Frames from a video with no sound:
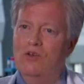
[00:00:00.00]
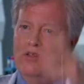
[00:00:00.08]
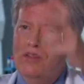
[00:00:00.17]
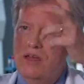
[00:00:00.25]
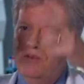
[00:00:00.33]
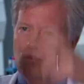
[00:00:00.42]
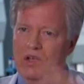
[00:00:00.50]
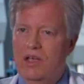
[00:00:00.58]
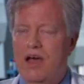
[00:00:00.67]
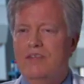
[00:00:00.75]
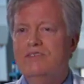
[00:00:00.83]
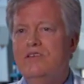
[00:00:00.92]
you can then
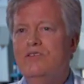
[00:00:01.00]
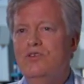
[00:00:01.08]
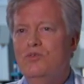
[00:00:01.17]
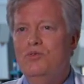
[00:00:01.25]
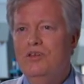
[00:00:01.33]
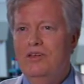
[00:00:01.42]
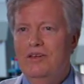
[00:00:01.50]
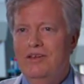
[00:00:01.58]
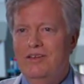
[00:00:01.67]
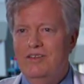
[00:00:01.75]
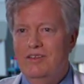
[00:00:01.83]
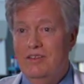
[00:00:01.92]
reconstitute
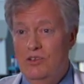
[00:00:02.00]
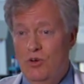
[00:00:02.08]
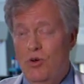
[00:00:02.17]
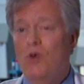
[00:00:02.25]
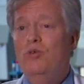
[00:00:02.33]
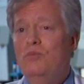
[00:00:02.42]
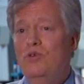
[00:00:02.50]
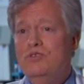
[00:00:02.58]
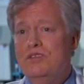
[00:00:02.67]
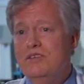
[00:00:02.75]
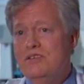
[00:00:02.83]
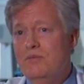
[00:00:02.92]
your own immune
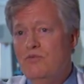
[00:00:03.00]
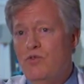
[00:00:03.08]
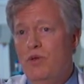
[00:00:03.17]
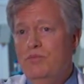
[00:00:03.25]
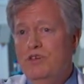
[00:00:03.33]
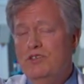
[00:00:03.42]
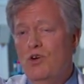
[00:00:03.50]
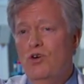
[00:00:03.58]
system from these